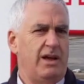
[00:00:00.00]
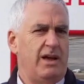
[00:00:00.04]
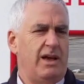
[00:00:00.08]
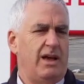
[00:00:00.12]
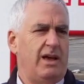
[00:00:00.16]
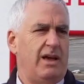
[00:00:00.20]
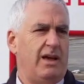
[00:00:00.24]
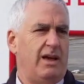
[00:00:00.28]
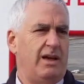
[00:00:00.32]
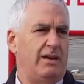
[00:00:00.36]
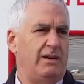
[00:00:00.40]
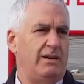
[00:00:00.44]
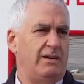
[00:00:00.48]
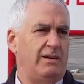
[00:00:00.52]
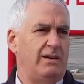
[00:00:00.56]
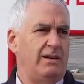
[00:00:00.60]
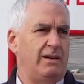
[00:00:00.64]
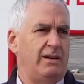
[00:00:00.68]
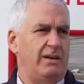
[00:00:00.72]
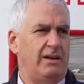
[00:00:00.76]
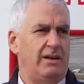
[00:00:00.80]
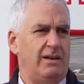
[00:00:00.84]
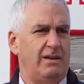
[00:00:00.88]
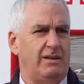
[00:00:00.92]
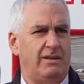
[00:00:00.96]
and
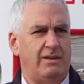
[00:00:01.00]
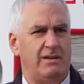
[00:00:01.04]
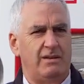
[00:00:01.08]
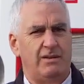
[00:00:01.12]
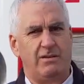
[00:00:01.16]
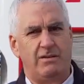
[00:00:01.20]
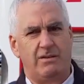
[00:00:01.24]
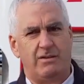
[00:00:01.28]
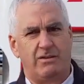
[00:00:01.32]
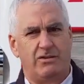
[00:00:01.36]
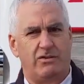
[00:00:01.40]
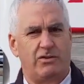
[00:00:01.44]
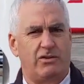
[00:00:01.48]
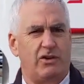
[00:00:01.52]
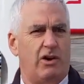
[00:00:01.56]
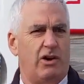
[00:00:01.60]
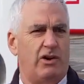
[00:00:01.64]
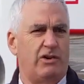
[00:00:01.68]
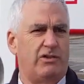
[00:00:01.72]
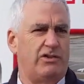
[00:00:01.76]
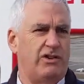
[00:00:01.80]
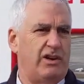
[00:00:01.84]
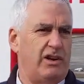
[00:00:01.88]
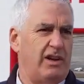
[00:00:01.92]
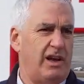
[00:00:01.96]
it's
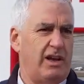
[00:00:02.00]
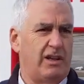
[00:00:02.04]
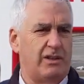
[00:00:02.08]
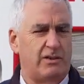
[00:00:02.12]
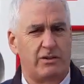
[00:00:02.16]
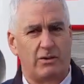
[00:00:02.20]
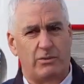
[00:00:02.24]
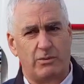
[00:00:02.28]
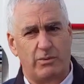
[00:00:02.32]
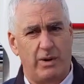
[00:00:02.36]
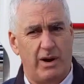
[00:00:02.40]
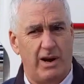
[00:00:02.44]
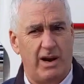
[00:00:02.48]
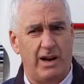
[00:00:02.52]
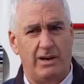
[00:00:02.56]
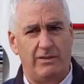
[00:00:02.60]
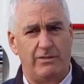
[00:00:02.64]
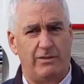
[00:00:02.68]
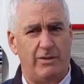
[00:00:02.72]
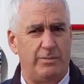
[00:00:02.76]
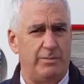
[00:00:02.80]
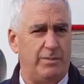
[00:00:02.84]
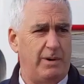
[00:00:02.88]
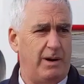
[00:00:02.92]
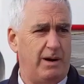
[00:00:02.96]
charging at the rate
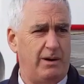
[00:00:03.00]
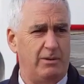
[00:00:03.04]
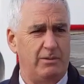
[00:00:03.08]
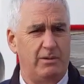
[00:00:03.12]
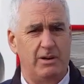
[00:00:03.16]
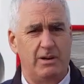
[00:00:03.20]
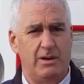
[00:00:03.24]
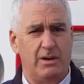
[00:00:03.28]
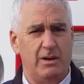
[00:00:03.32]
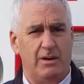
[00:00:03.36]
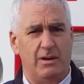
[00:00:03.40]
of about